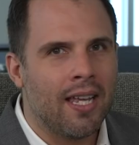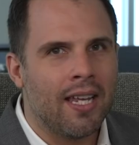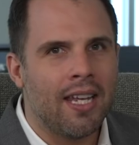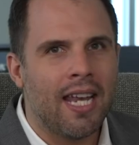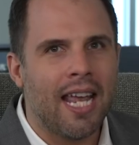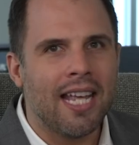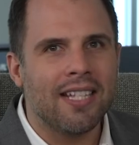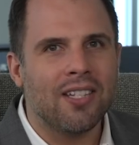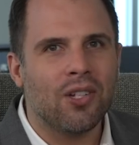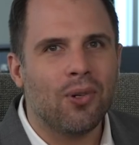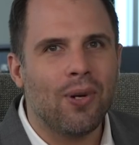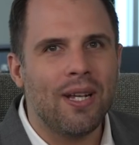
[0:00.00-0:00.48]

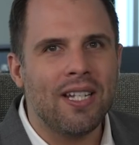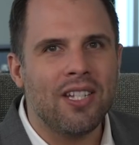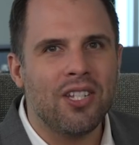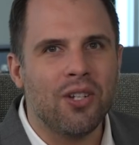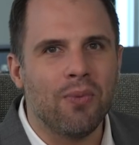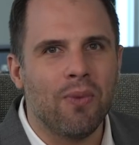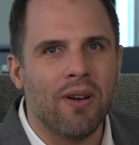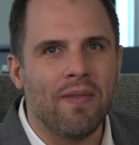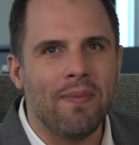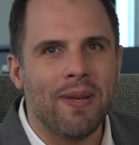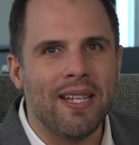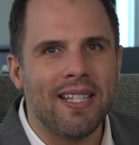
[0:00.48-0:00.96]
Next
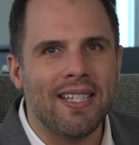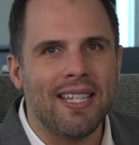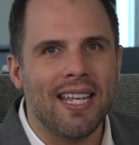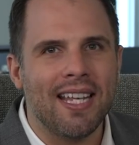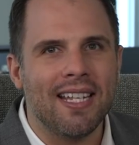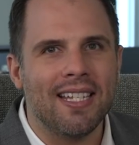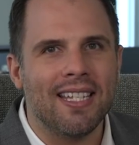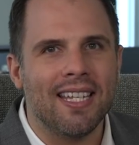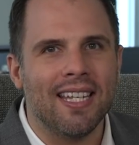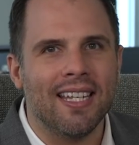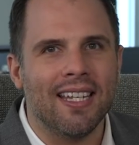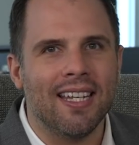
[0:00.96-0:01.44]
question we've been
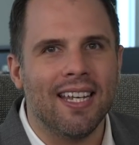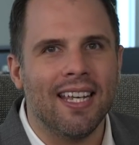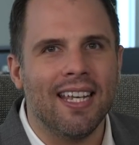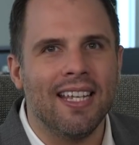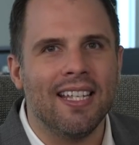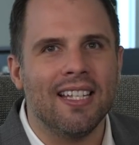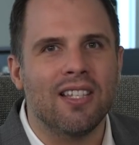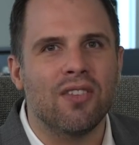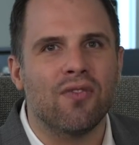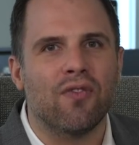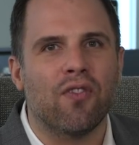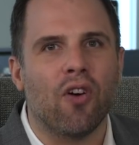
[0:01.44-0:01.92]
sent in
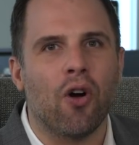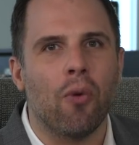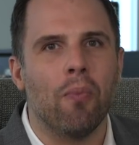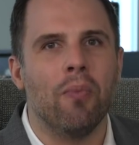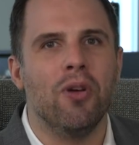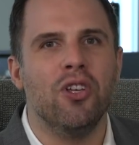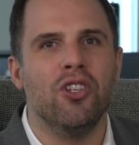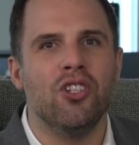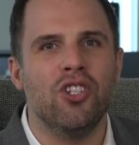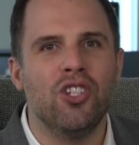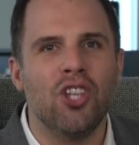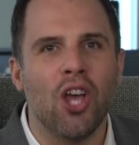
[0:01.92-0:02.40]
is from
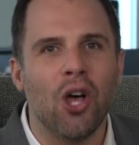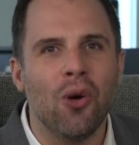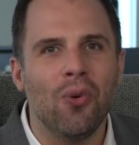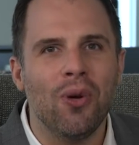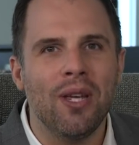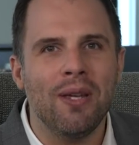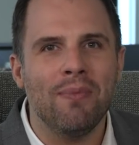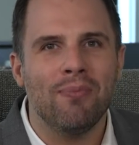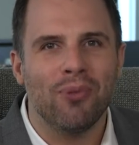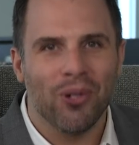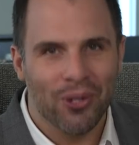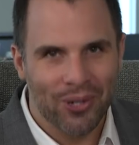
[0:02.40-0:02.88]

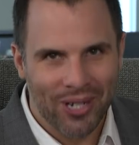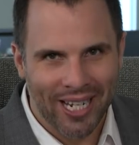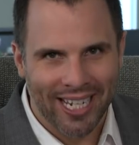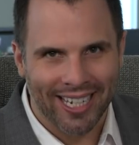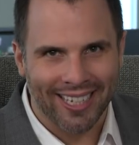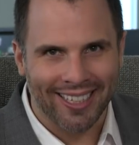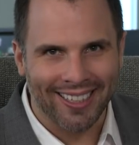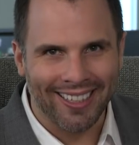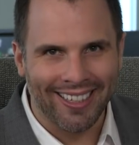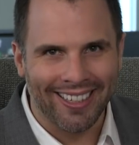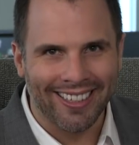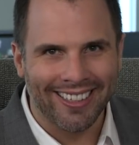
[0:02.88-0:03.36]
Zoe
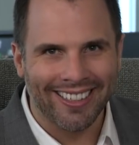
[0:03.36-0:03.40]
Brunier.